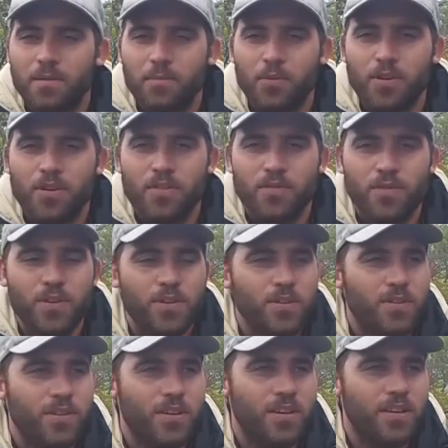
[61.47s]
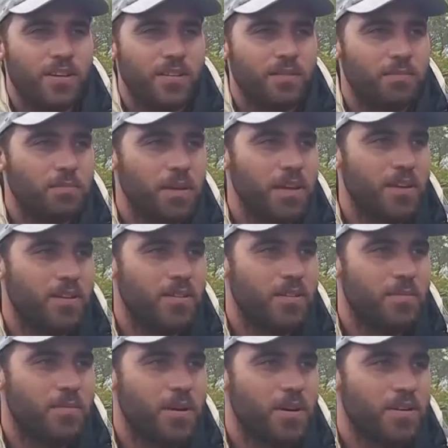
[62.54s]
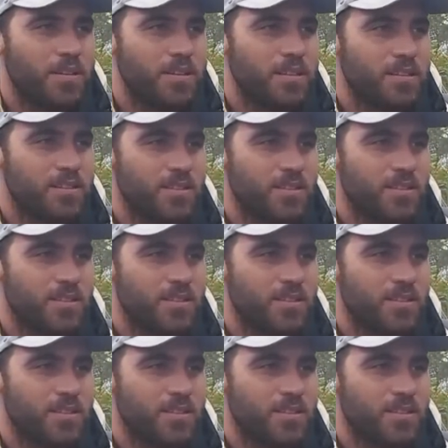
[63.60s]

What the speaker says: point of view, being on the boat is